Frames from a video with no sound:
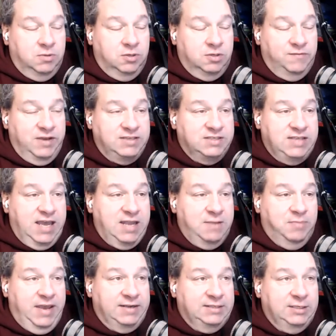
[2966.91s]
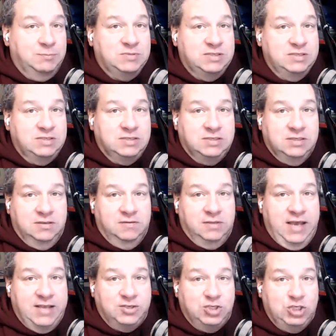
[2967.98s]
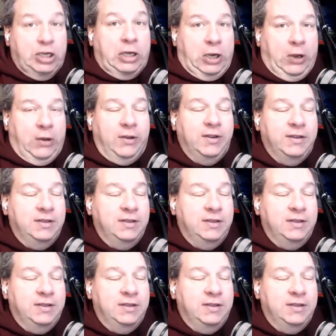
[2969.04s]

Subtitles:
devices hadn't backed up since last year.